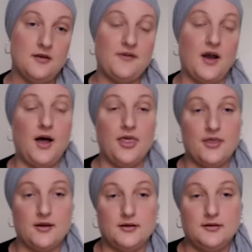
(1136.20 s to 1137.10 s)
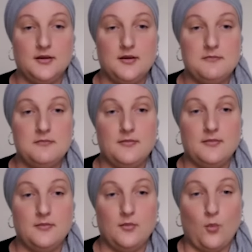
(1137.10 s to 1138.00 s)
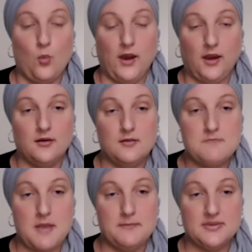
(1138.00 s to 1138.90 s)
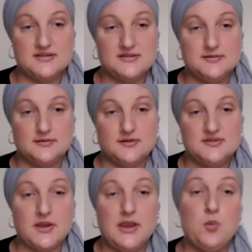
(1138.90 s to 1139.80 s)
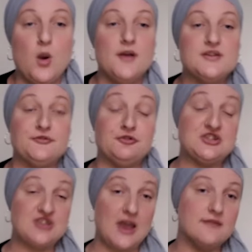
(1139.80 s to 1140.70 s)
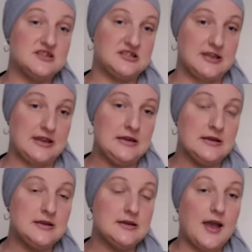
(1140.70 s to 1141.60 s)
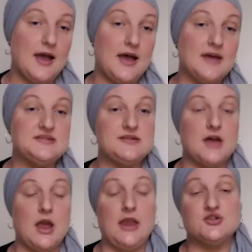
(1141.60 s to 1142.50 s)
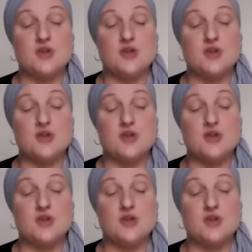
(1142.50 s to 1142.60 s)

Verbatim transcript: for other wing members. So he worked for a charity as a,